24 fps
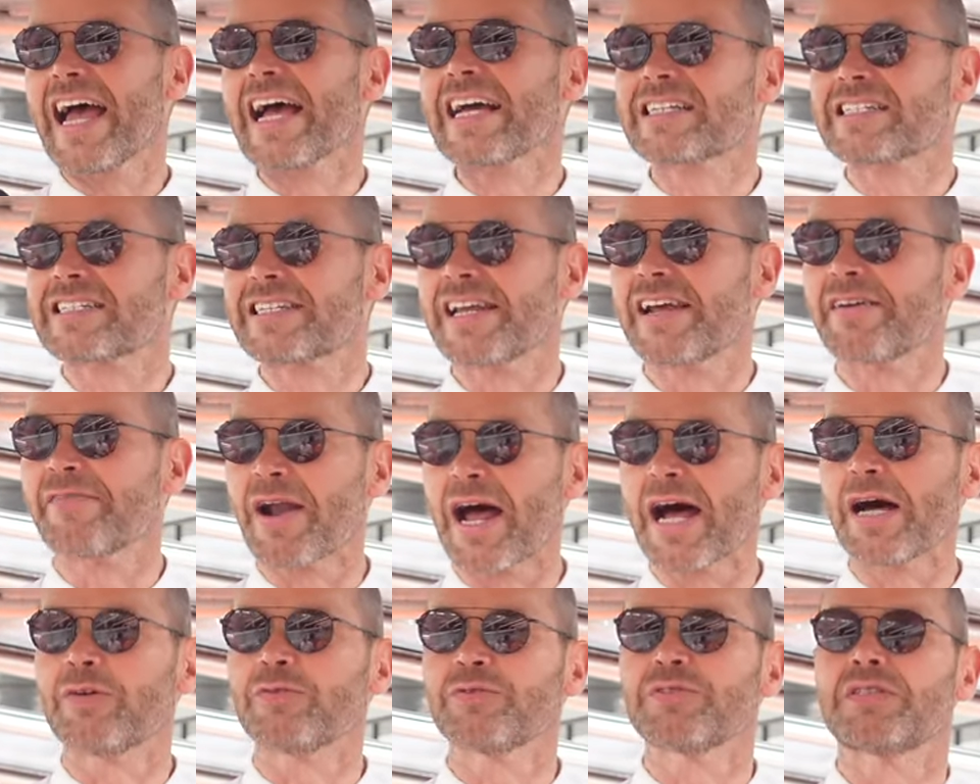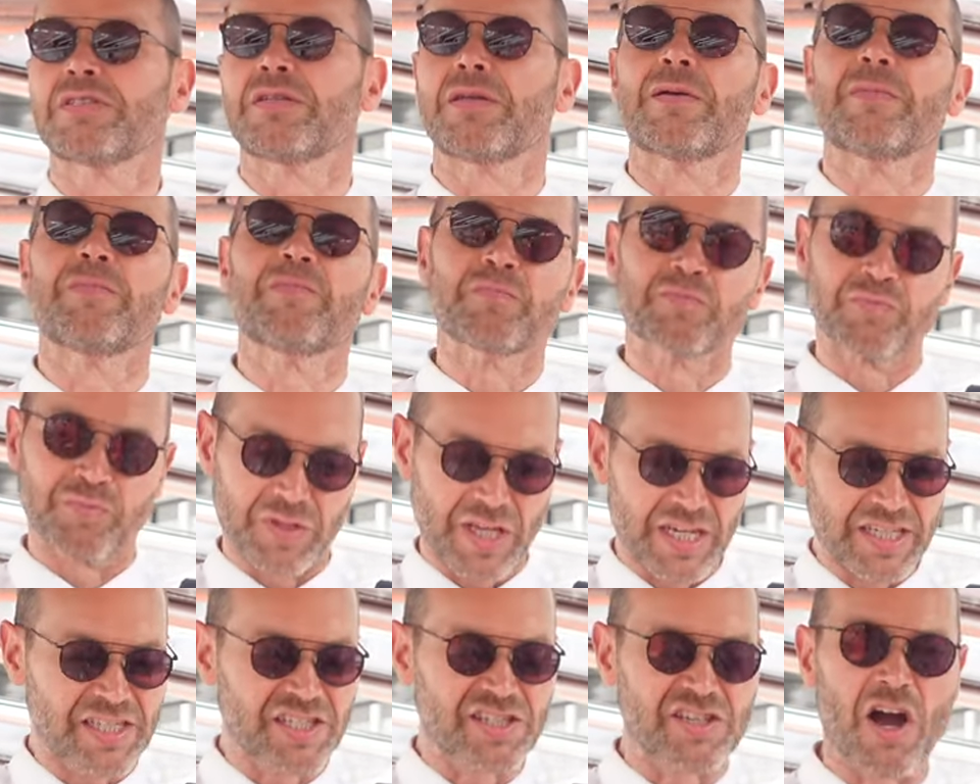actually around
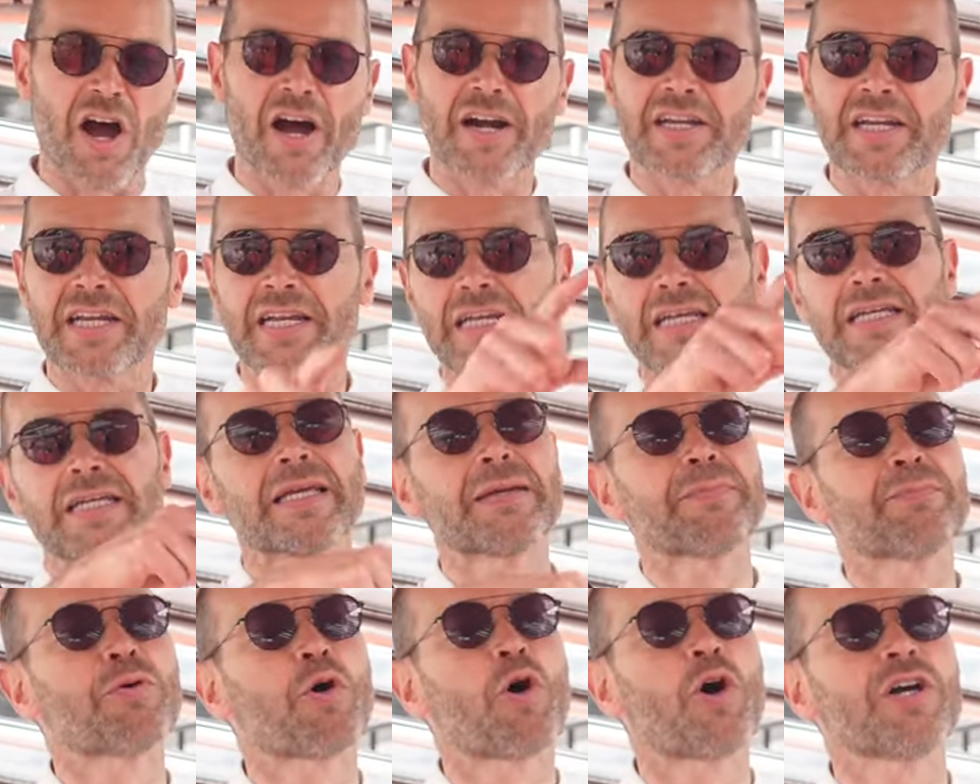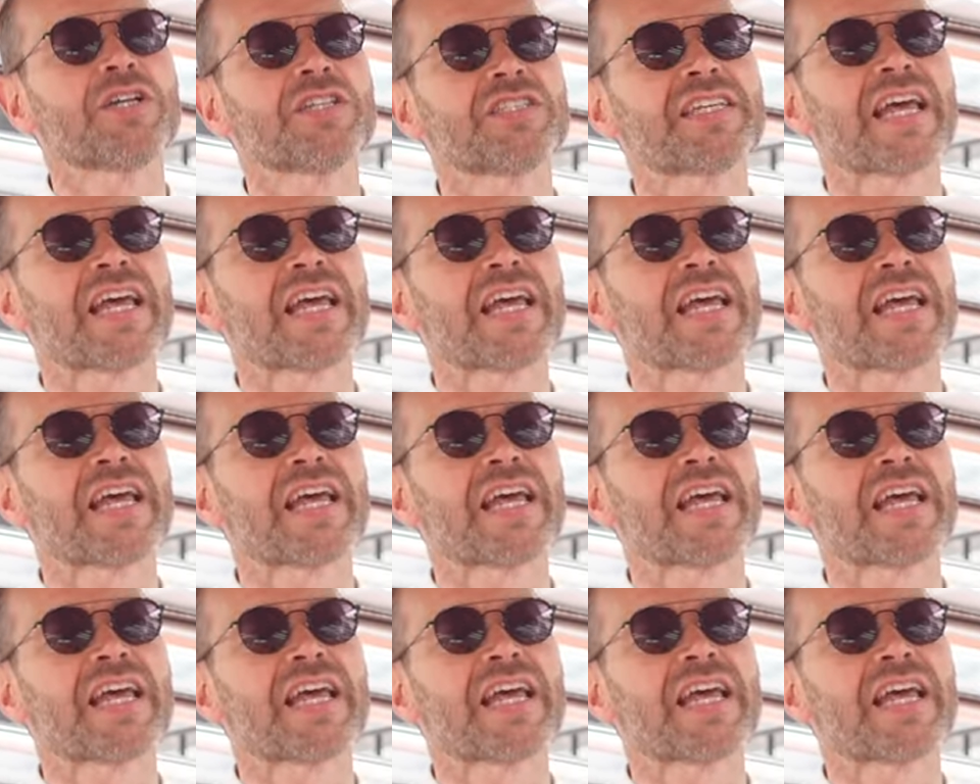the starting point